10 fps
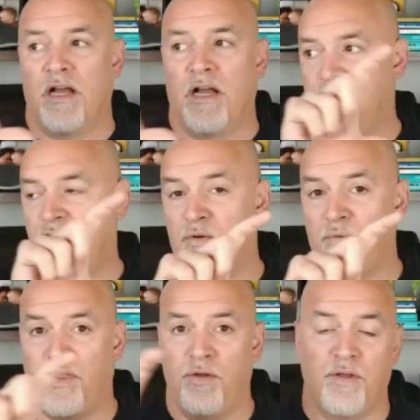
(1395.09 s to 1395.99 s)
I shared
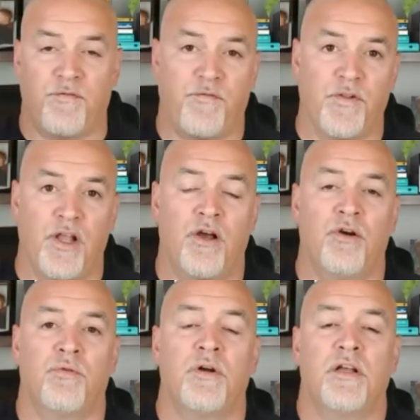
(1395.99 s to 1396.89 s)
with you the
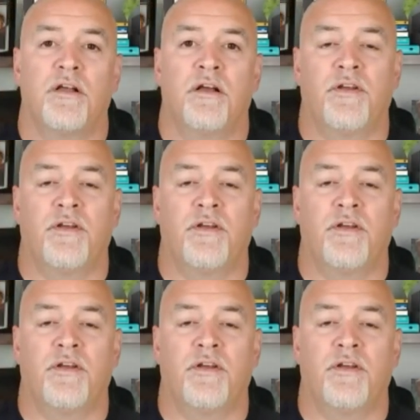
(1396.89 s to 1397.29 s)
flow of